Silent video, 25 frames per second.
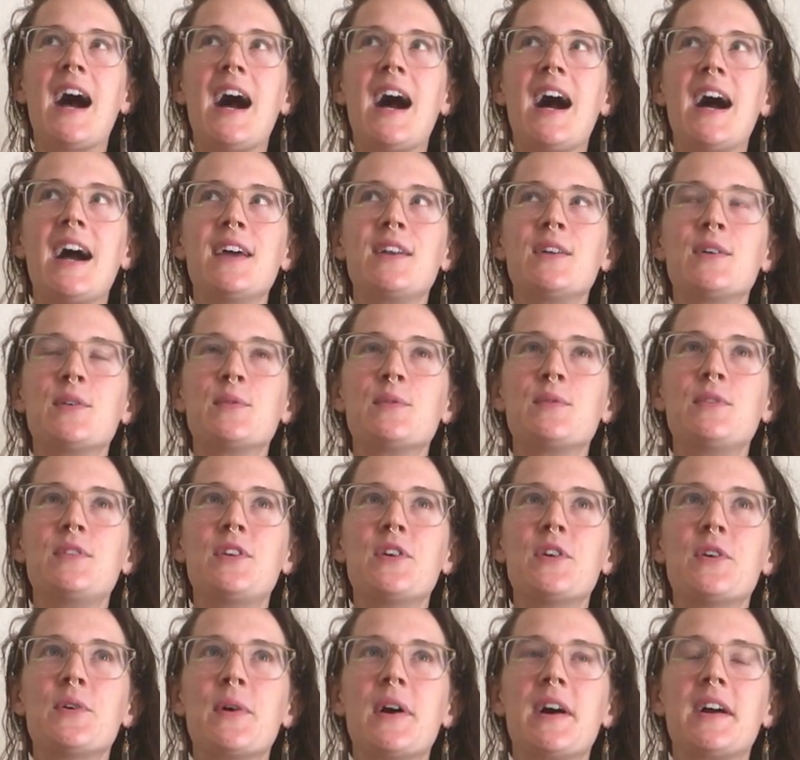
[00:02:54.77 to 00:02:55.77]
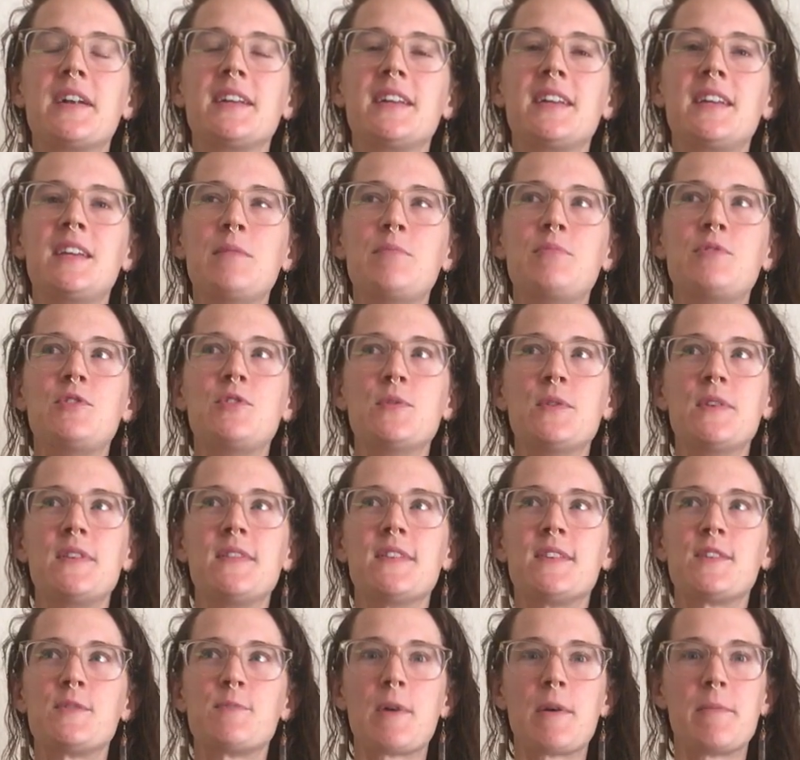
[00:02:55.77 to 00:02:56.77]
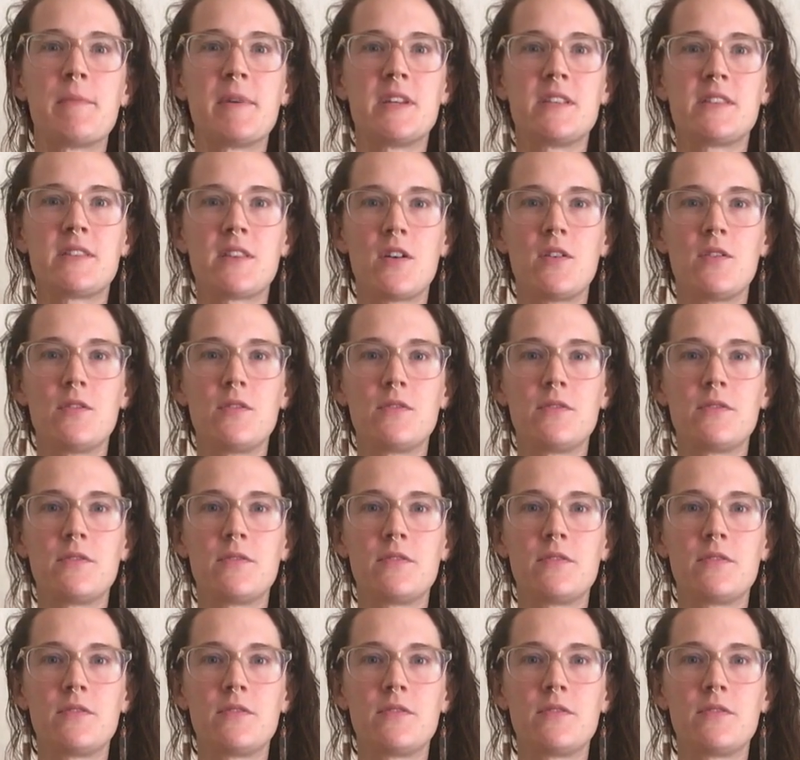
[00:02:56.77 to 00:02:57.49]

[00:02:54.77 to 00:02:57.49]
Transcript: I don't know how to keep doing this by myself.